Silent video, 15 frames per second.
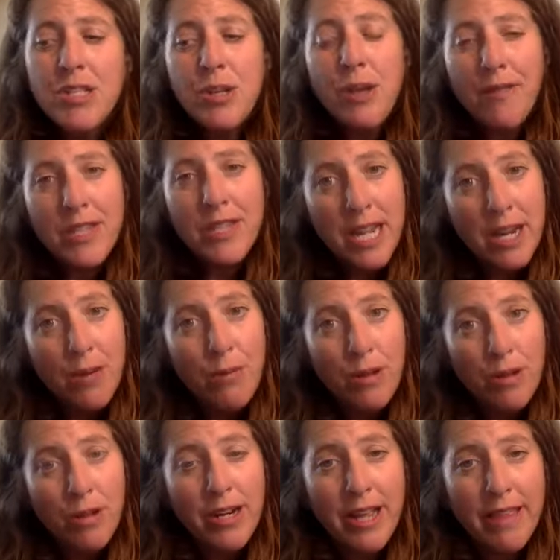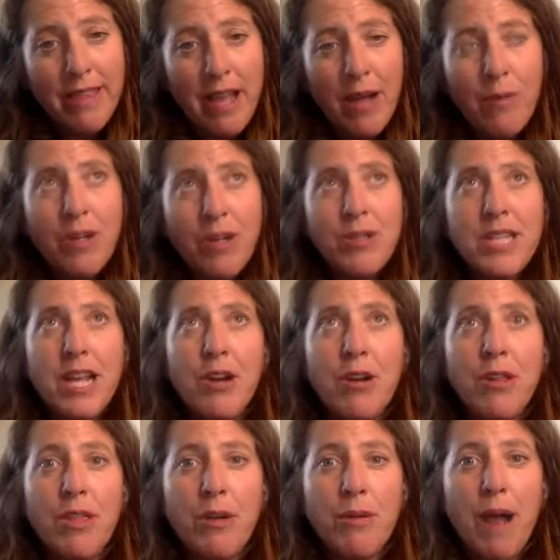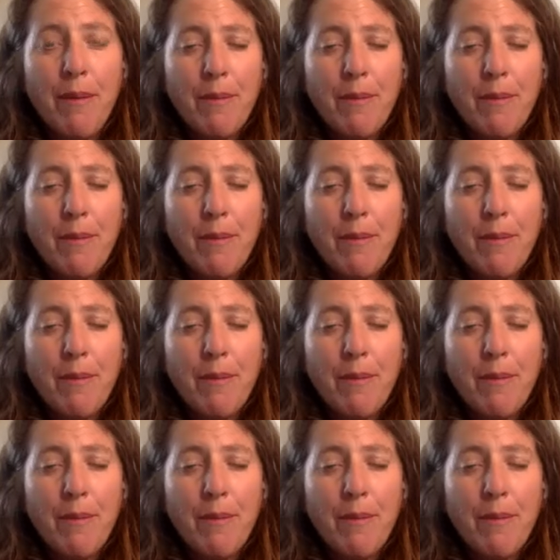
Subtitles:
So you have to take a real look at that when you say they're